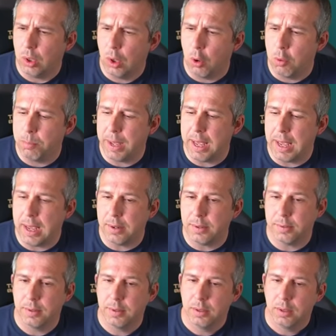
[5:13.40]

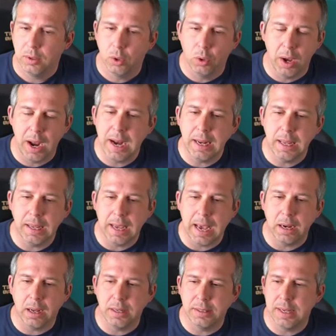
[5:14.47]
Longbeard or any
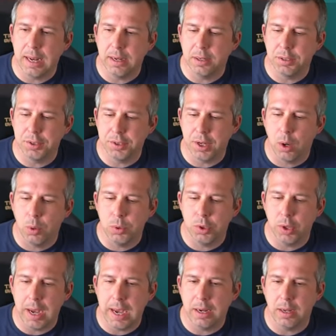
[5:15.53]
ally attacker, just hold
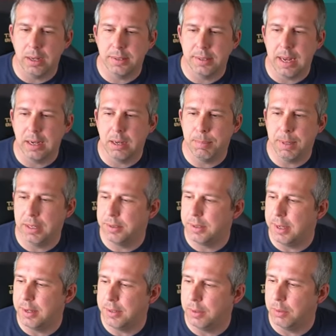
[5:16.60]
your ally attack
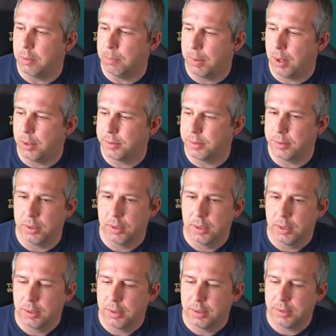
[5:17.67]
ability until the boss.
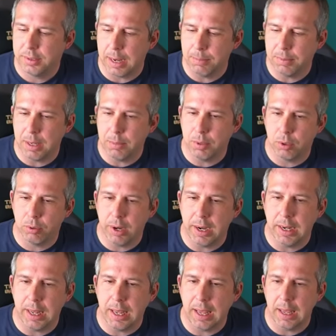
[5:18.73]
Same thing with
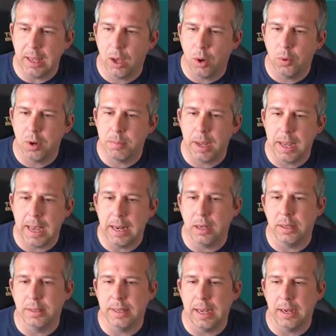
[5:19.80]
Krela here, holding my
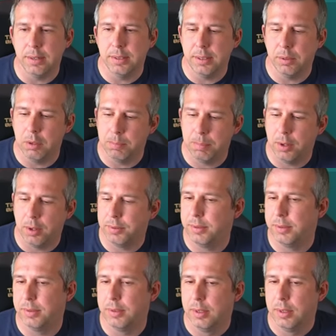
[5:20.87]
ally attack until the
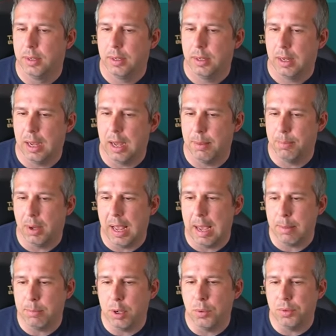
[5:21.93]
boss. But I
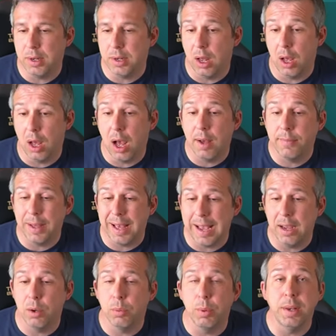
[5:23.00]
am using her other
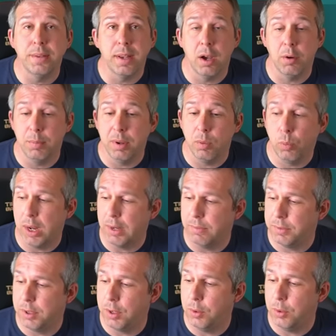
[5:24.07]
AoE to help me on wave
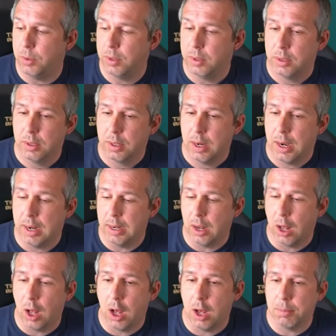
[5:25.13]
2. And in
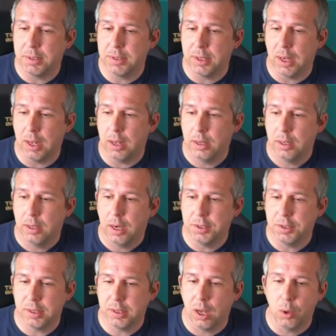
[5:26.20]
Arbiter, I
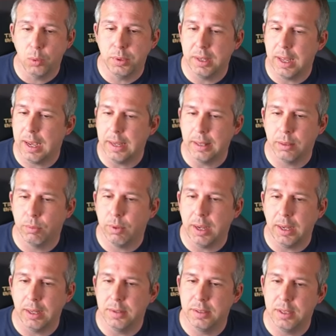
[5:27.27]
just hold the
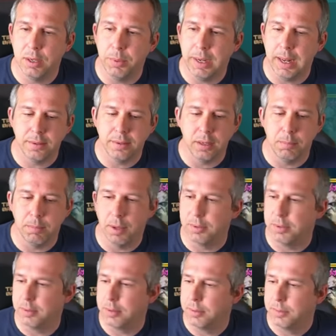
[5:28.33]
A3 until we get to the
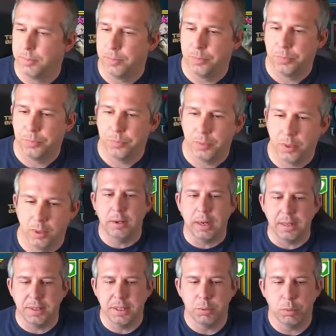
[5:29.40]
boss.
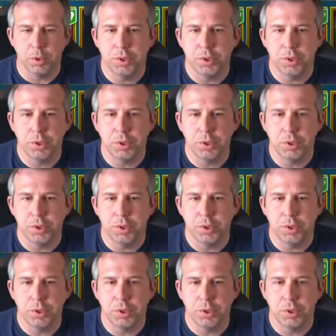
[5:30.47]
Okay, so let's